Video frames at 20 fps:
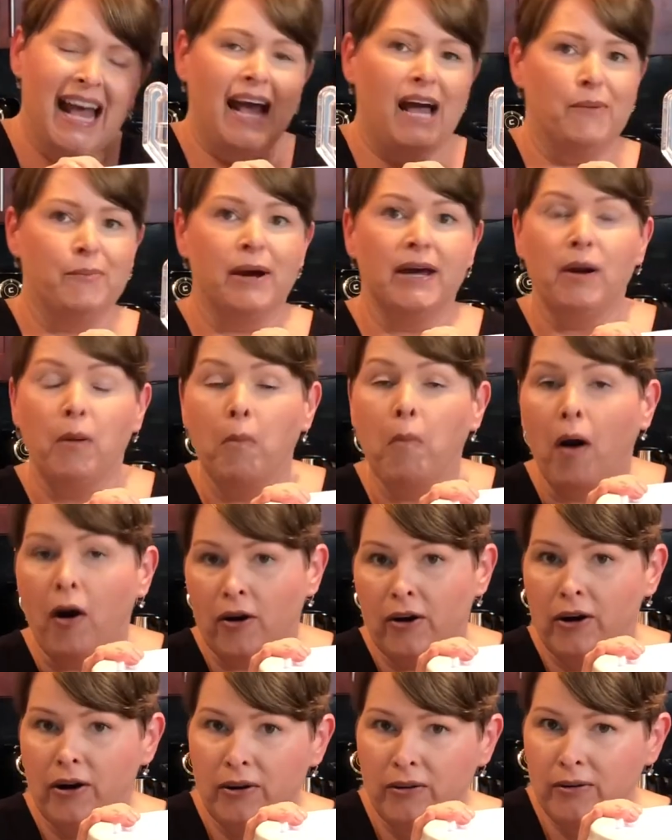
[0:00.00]
And by
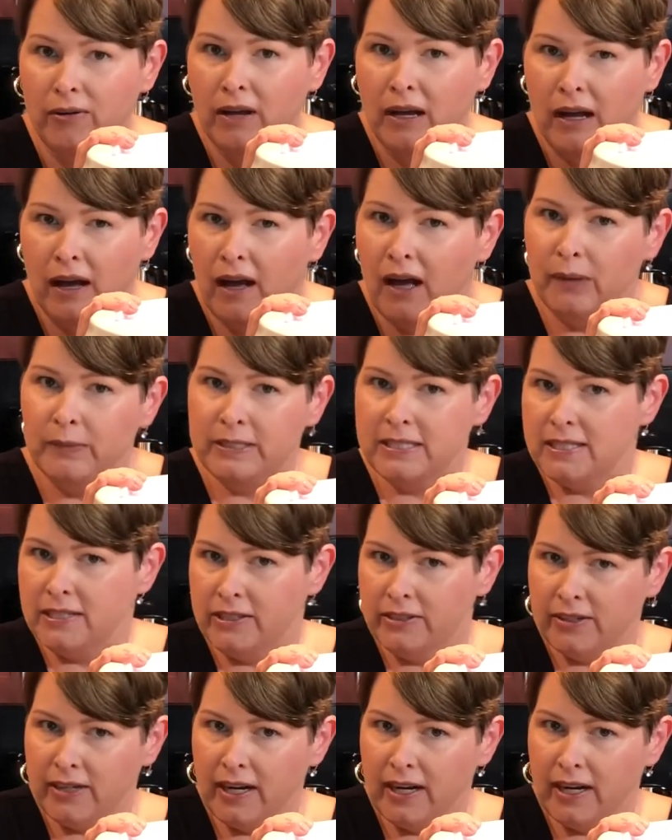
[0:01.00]
tomorrow, I'll be sitting